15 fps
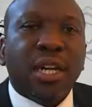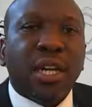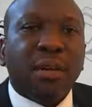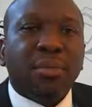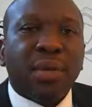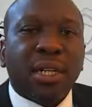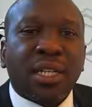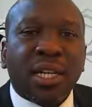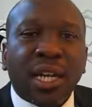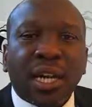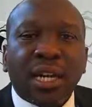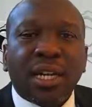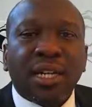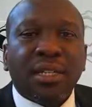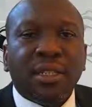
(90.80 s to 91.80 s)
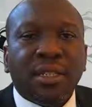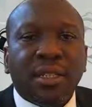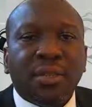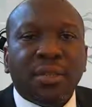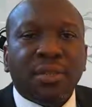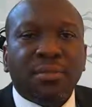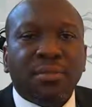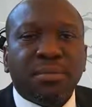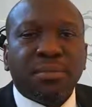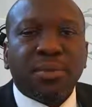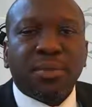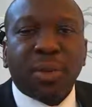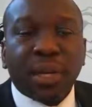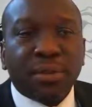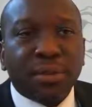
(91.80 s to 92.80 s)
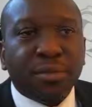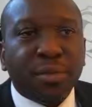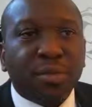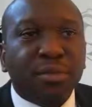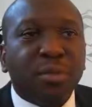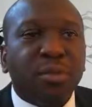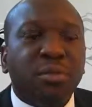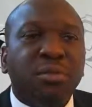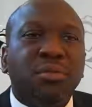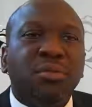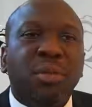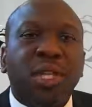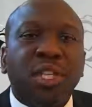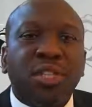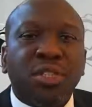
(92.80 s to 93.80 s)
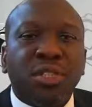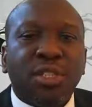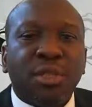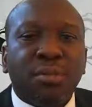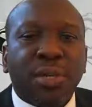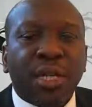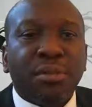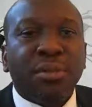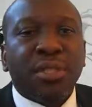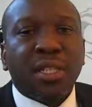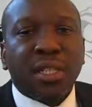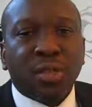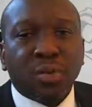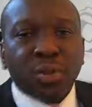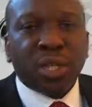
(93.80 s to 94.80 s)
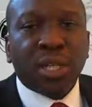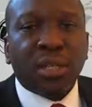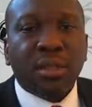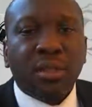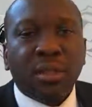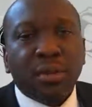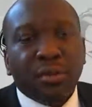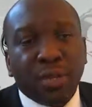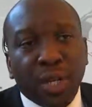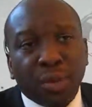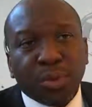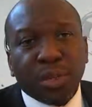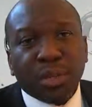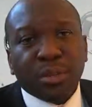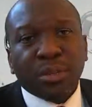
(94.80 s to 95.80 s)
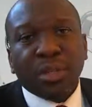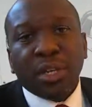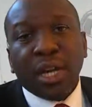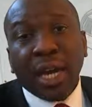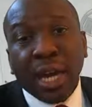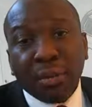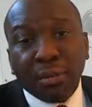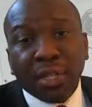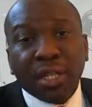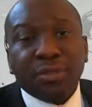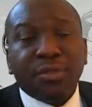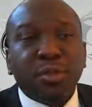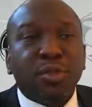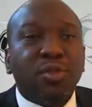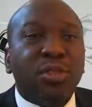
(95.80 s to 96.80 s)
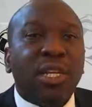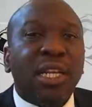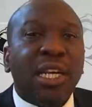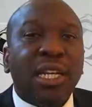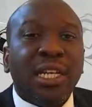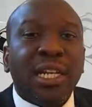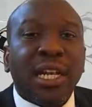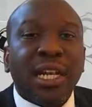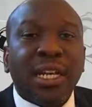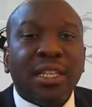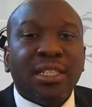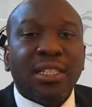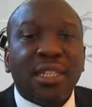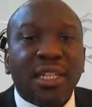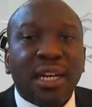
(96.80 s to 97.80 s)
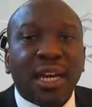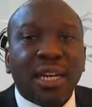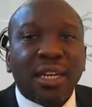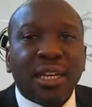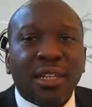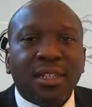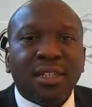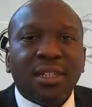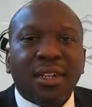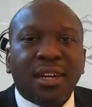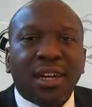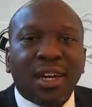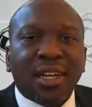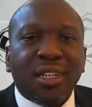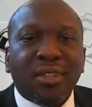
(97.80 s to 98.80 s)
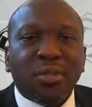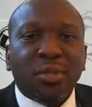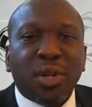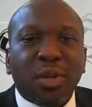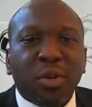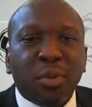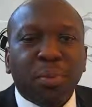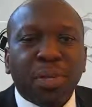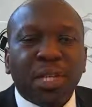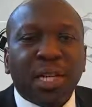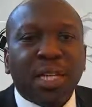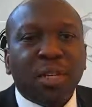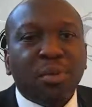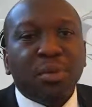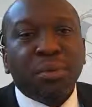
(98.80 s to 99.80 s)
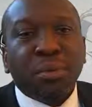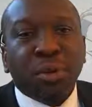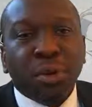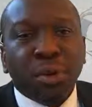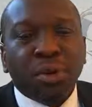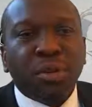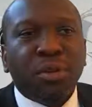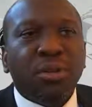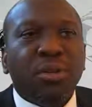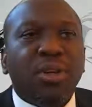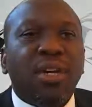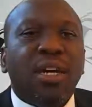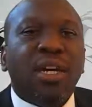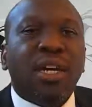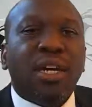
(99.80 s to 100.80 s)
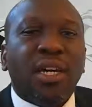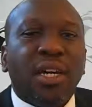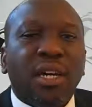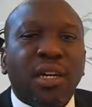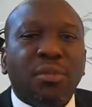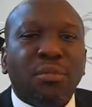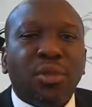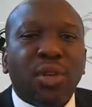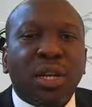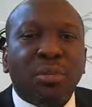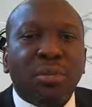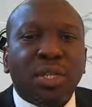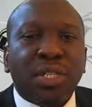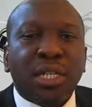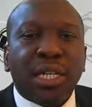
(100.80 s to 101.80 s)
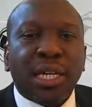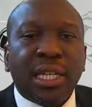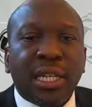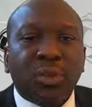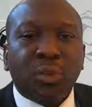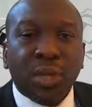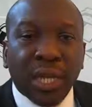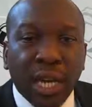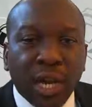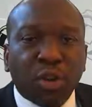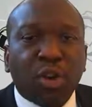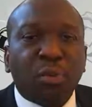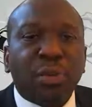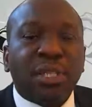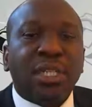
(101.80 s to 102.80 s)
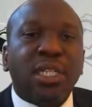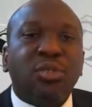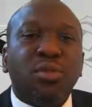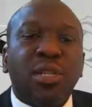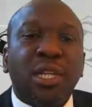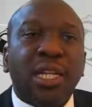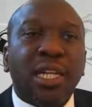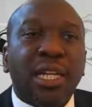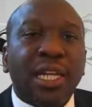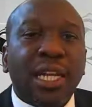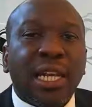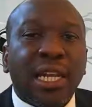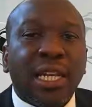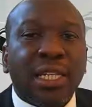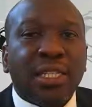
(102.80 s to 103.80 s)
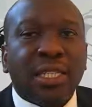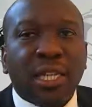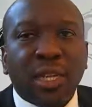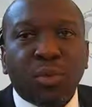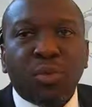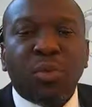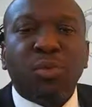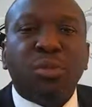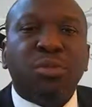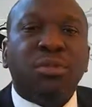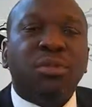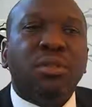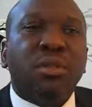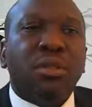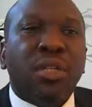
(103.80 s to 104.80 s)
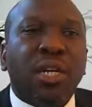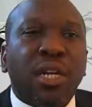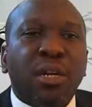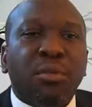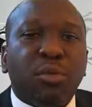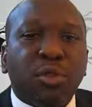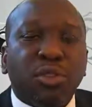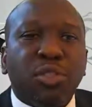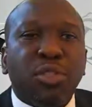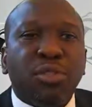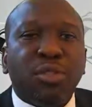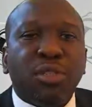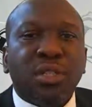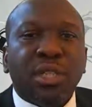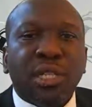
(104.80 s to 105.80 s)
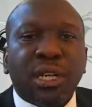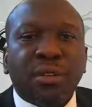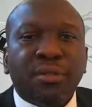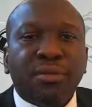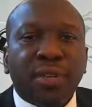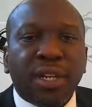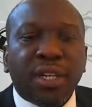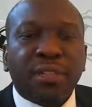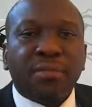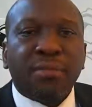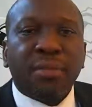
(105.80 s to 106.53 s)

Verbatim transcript: um, Macra, and um, we have a fruitful relationship, and everything is working very well. I am grateful to the Learning Alliance in Ghana, and we are hoping that there will be more uh, um, collaboration like that. We are committed to the Learning Alliance, and we will uh, continue in that vein.